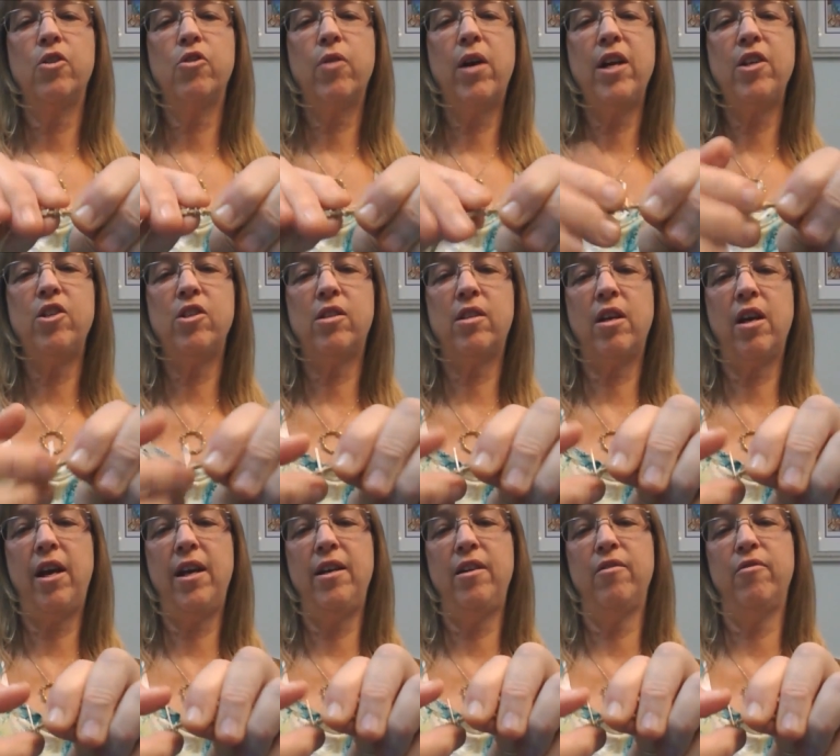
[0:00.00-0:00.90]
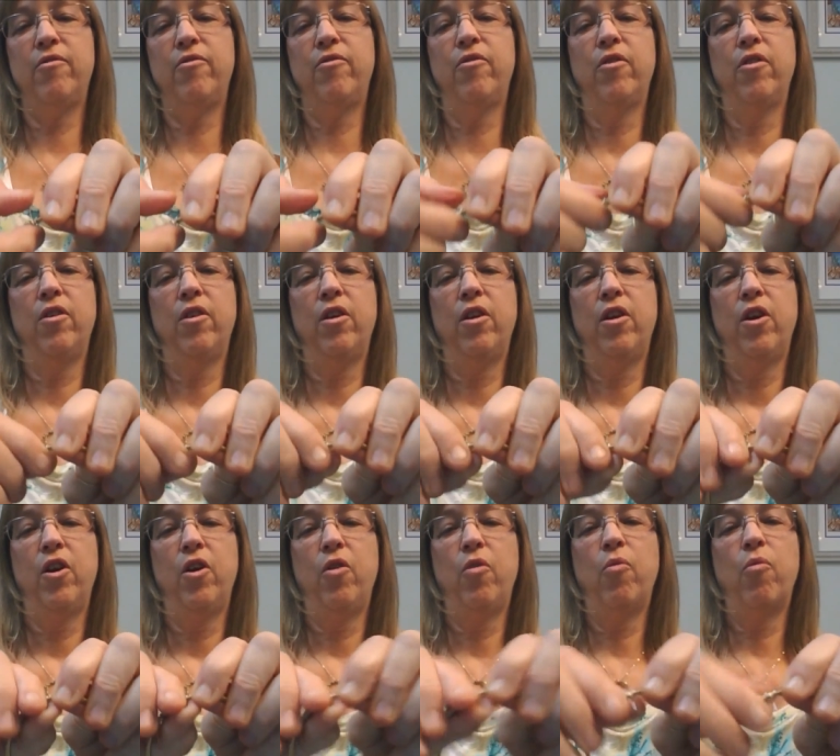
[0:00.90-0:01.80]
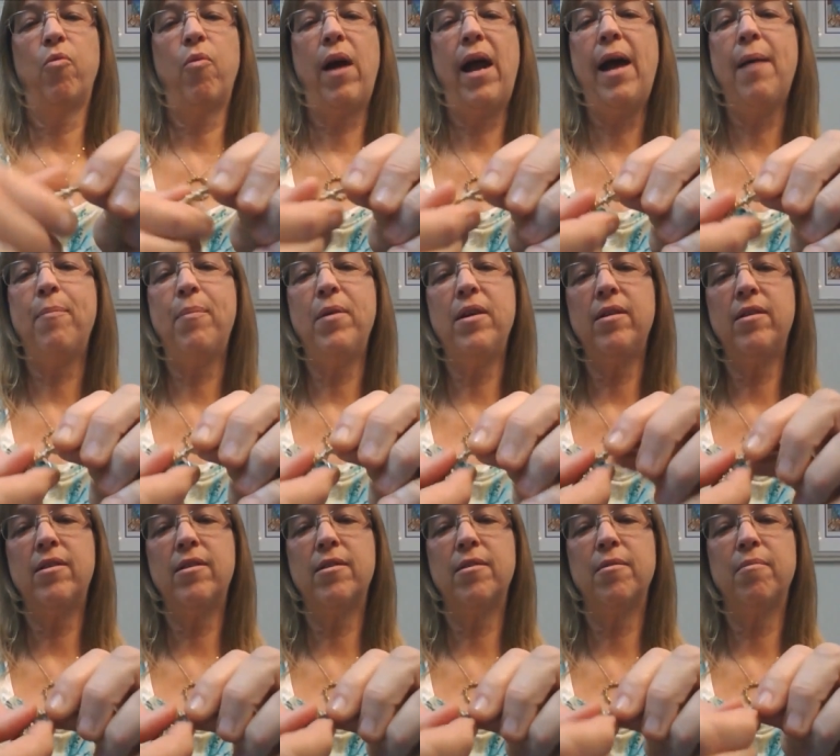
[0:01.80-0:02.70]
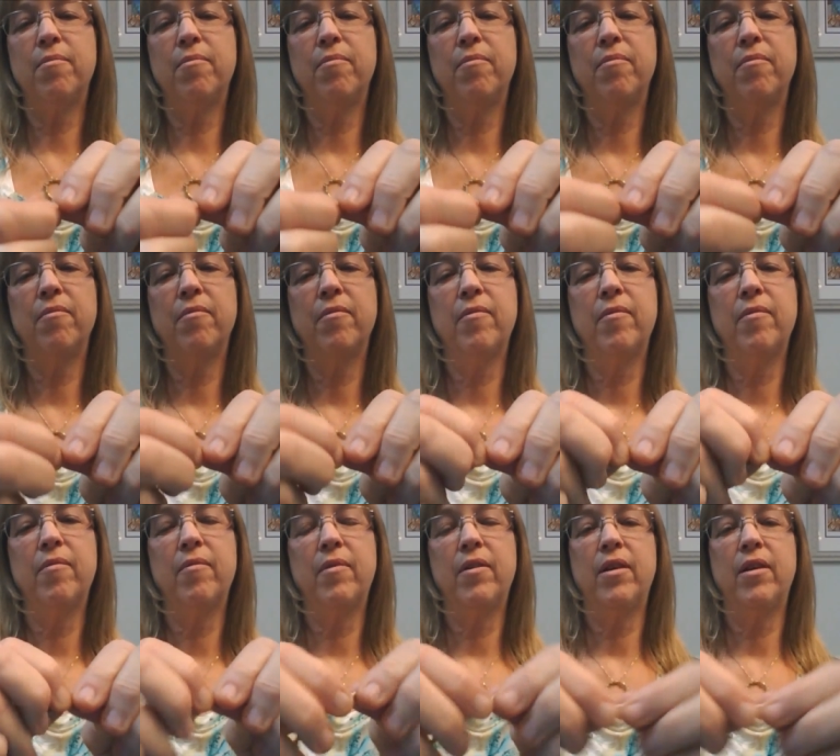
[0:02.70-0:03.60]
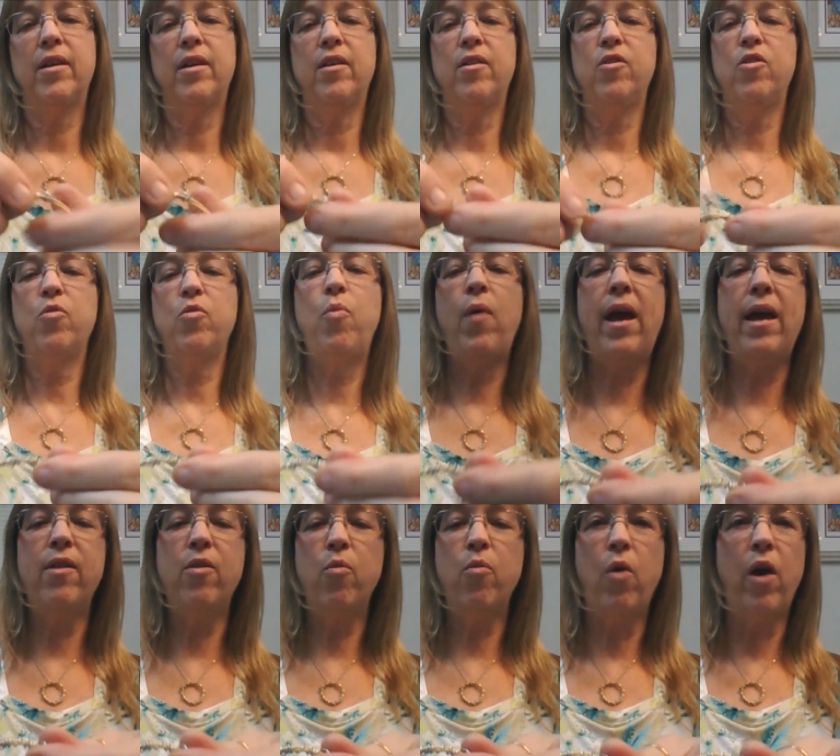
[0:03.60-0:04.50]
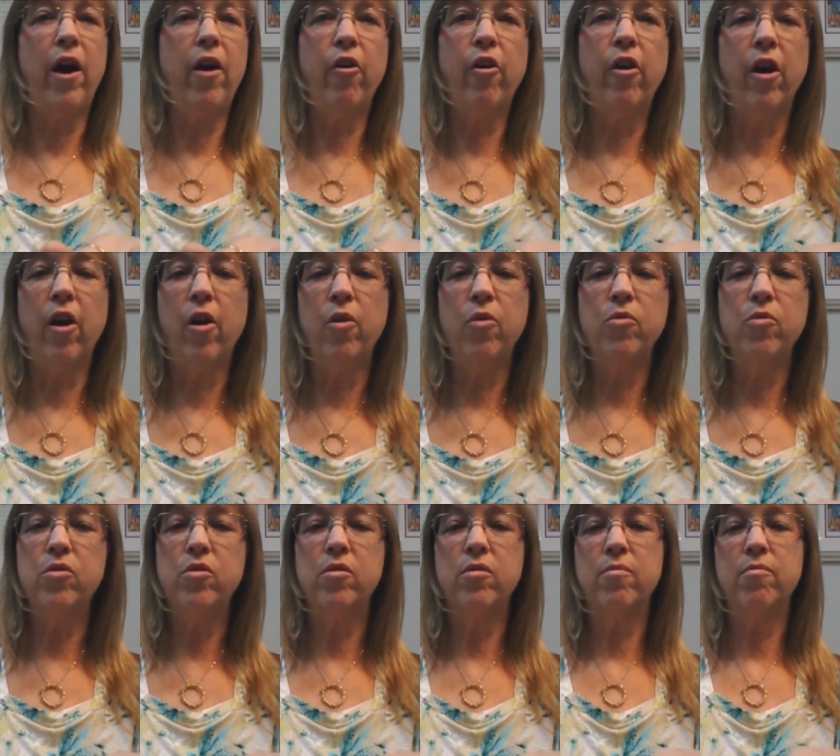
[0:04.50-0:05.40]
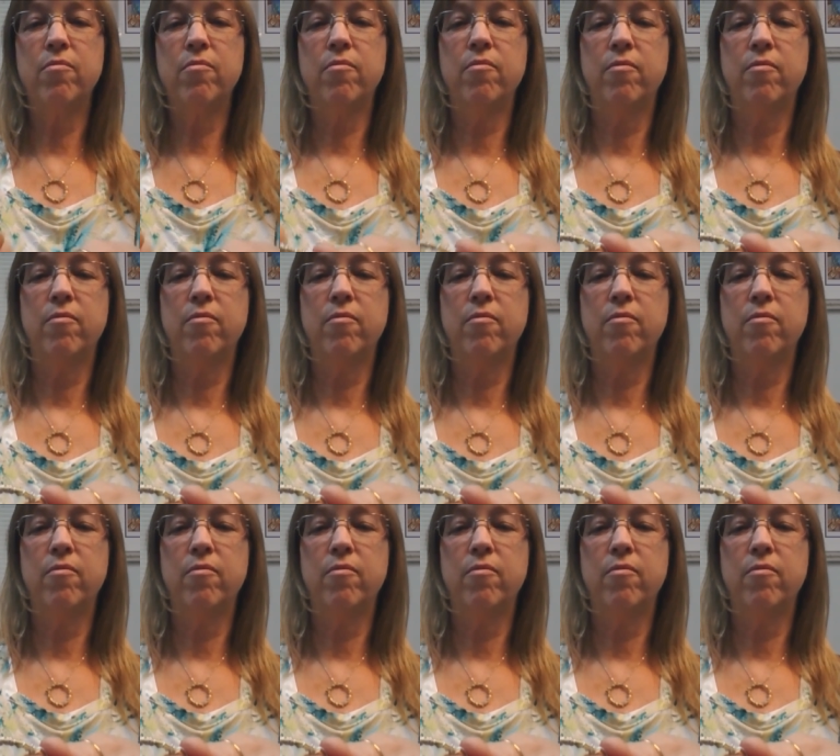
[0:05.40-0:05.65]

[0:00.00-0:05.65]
So I just kind of wrap it the way the wire goes.